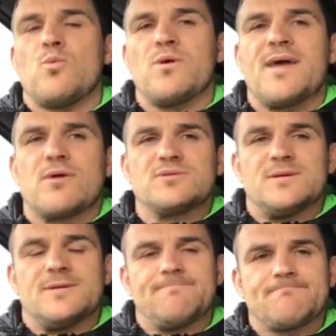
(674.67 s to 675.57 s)
without
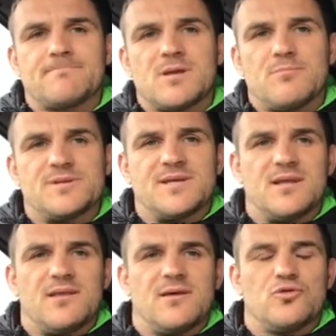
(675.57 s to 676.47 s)
it,
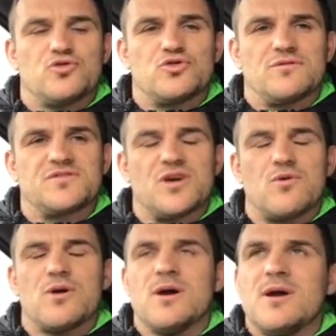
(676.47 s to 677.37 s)
particularly the good stuff.
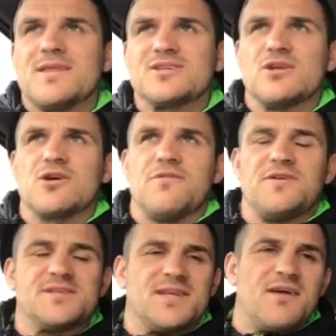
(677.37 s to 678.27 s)
So, that's all I've got for
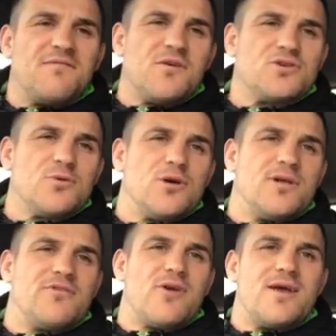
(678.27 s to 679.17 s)
you today, folks. I hope you all
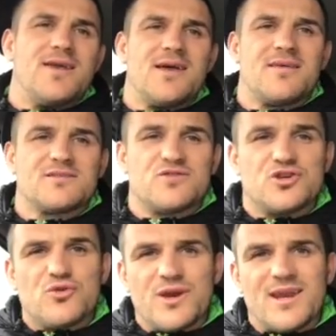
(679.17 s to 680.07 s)
have a great day. Thanks for
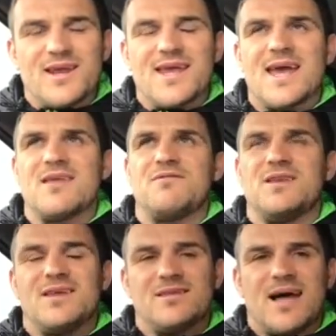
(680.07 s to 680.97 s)
tuning in again. If you
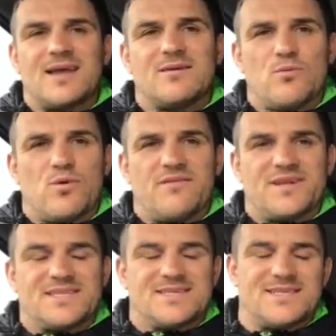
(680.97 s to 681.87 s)
did like what I've
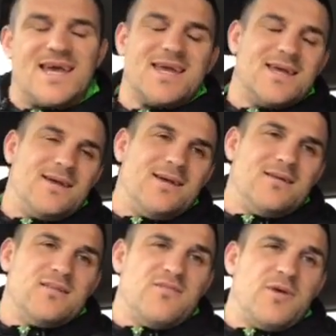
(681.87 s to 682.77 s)
had to say,
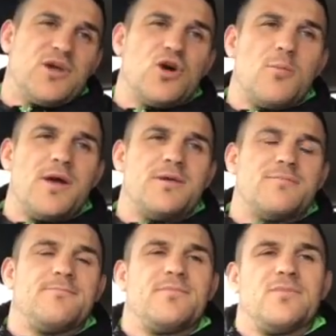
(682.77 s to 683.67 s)
leave me a comment
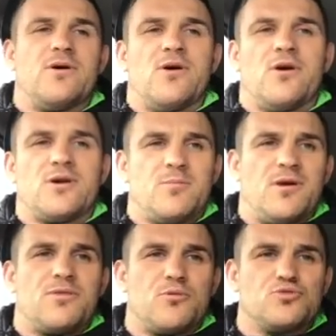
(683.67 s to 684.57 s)
or give me
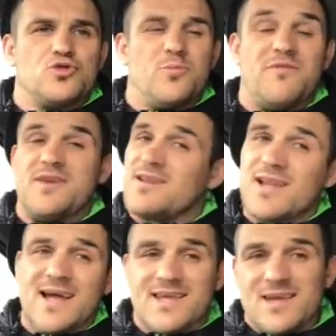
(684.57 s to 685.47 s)
a thumbs up. If you didn't
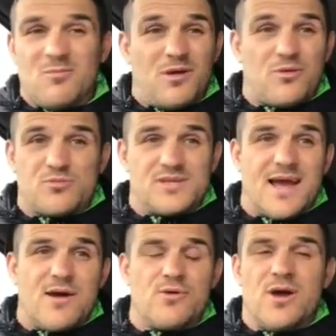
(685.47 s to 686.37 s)
like it, give me a thumbs
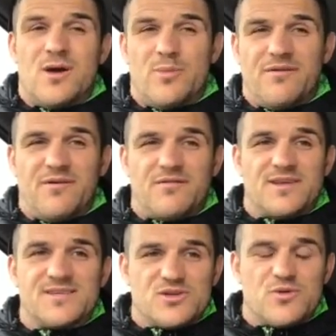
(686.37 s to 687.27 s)
down. But if you've
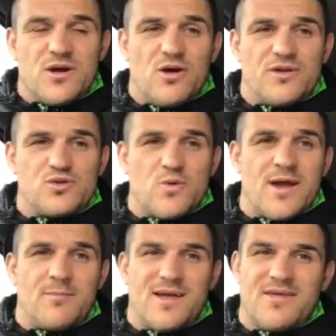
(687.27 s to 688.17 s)
listened to it all this
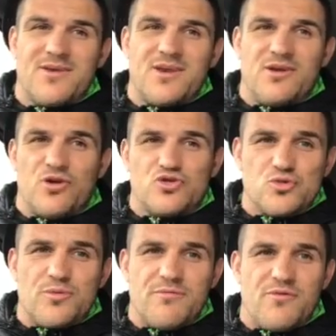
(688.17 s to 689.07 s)
way, I'm gathering you got
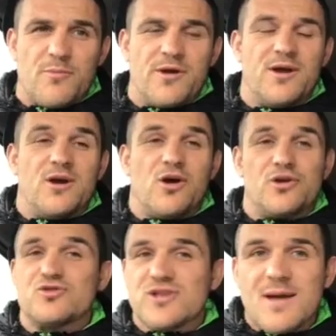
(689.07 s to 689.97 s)
something from it, or
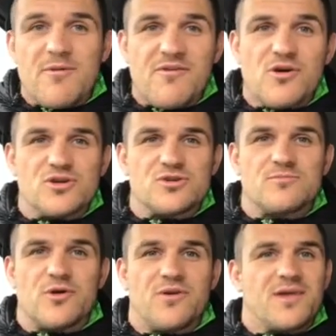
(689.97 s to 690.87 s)
you just like my voice,
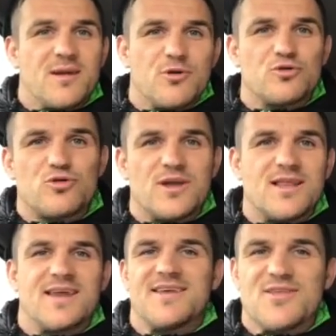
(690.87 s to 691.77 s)
or you think I'm a good looking
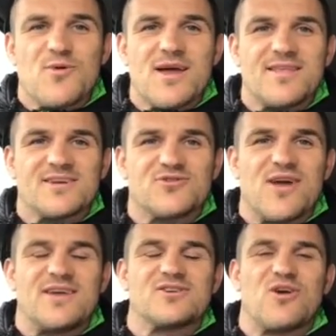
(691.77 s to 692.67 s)
lad, either way, that's
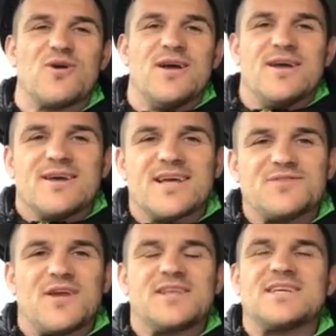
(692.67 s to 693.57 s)
great. So
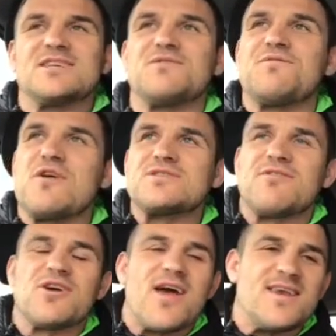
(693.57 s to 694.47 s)
thanks for your attention, folks.
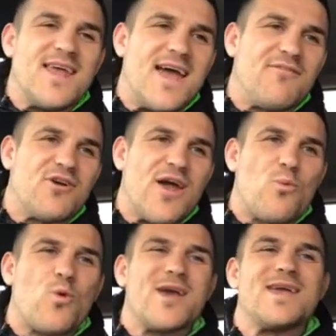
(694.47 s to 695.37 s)
Have a great day, have a
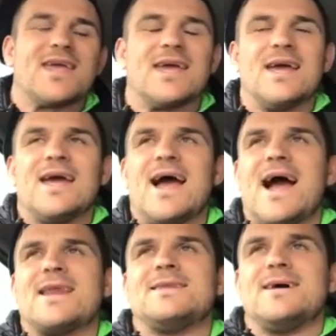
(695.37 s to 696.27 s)
great week,
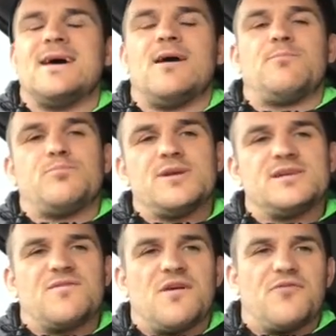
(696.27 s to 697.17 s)
and
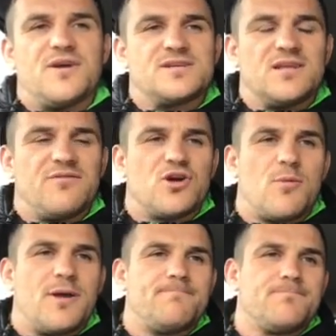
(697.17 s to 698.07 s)
please feel free to leave a
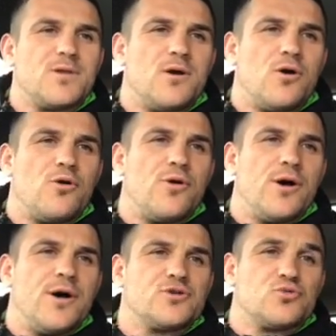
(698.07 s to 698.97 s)
comment
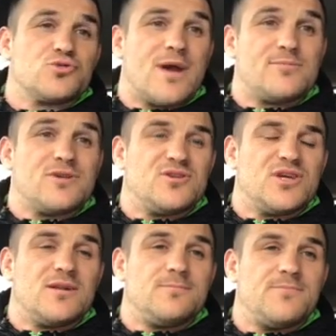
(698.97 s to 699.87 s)
or subscribe to the
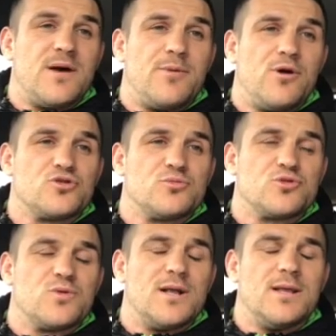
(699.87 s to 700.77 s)
channel. That'd be awesome
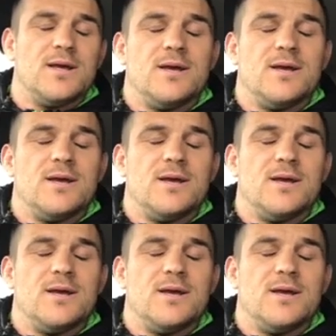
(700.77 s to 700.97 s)
as well.